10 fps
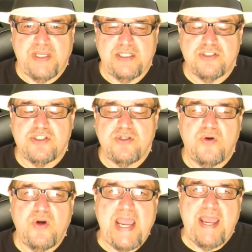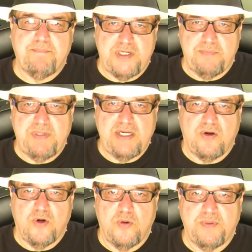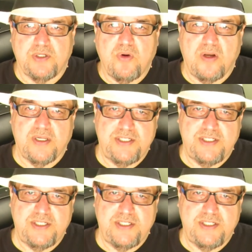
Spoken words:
and so happy to be home and crawl